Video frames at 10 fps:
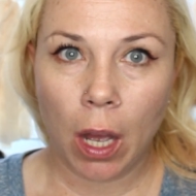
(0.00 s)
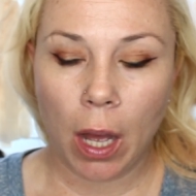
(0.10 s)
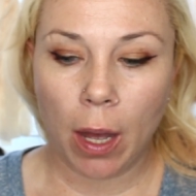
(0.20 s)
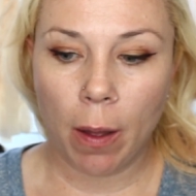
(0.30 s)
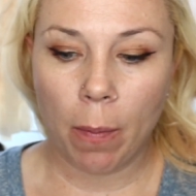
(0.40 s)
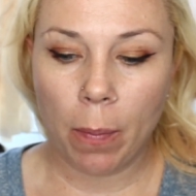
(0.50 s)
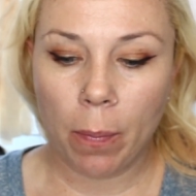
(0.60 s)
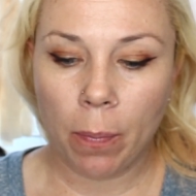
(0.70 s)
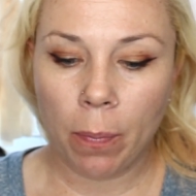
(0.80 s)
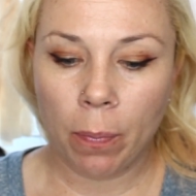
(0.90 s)
Um,
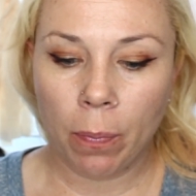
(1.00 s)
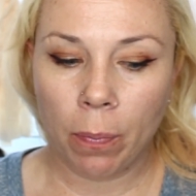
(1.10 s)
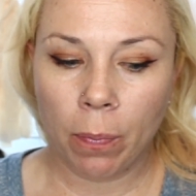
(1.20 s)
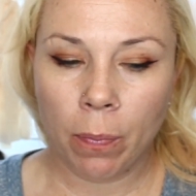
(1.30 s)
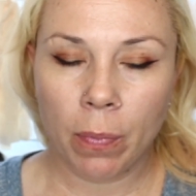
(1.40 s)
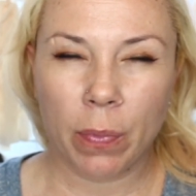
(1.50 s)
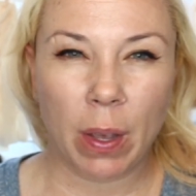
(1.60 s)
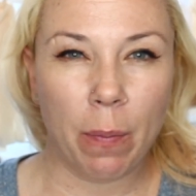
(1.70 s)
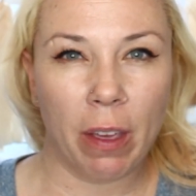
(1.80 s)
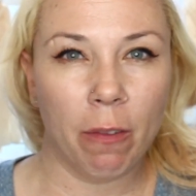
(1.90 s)

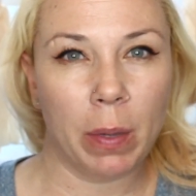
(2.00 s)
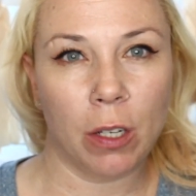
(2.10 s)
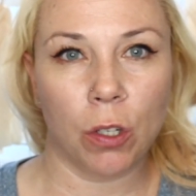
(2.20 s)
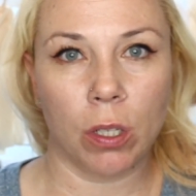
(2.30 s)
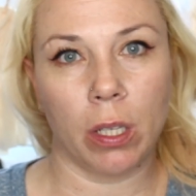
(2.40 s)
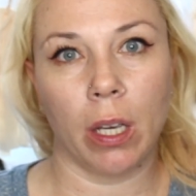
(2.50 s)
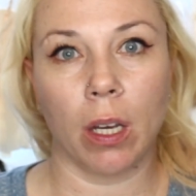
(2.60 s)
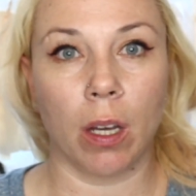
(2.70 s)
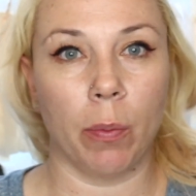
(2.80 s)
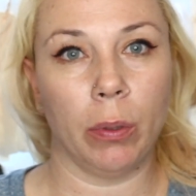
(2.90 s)
that may have been just like
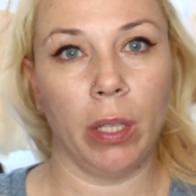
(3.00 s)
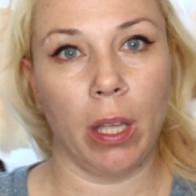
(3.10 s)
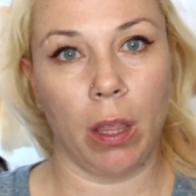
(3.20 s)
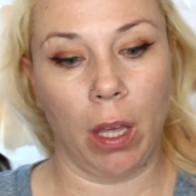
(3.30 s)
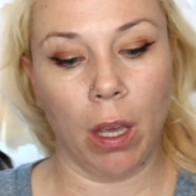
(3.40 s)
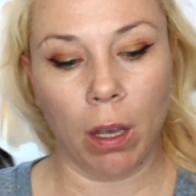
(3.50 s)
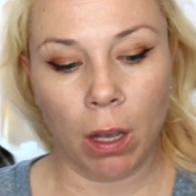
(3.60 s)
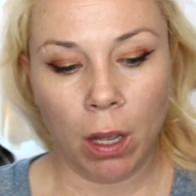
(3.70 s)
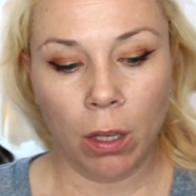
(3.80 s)
a couple day thing.